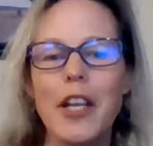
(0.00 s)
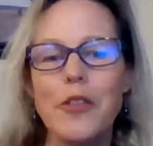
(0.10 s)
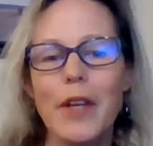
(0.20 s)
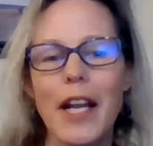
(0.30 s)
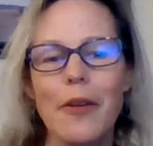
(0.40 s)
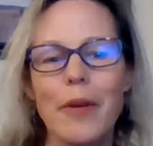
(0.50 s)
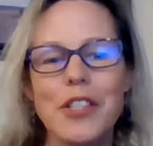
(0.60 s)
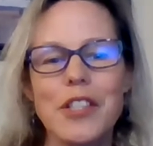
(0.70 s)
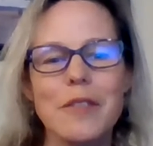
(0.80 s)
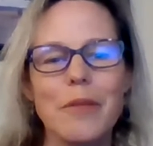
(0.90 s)
why don't you read out what
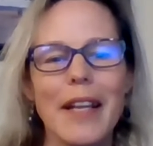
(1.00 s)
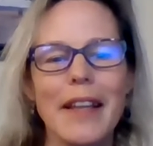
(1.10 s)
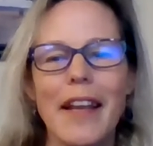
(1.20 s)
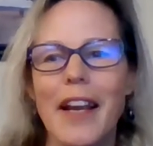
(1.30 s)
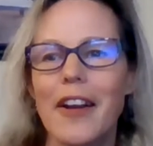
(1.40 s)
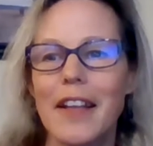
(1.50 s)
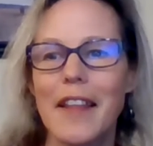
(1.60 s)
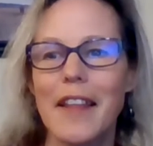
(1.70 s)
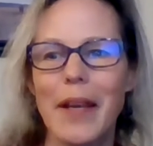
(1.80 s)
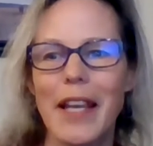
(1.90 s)
she's written there, and I
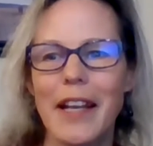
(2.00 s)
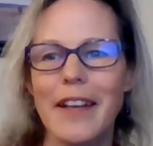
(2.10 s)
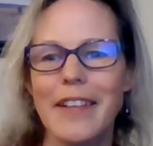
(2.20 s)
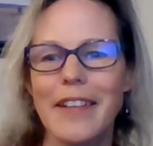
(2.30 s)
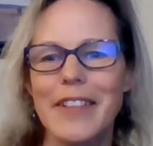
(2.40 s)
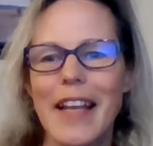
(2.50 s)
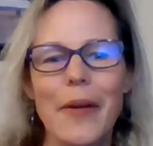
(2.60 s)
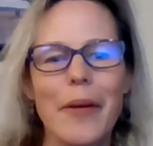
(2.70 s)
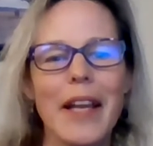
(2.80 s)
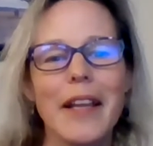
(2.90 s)
think we can do it
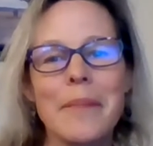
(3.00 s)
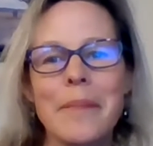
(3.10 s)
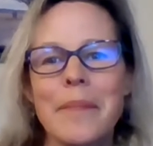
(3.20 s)
that way.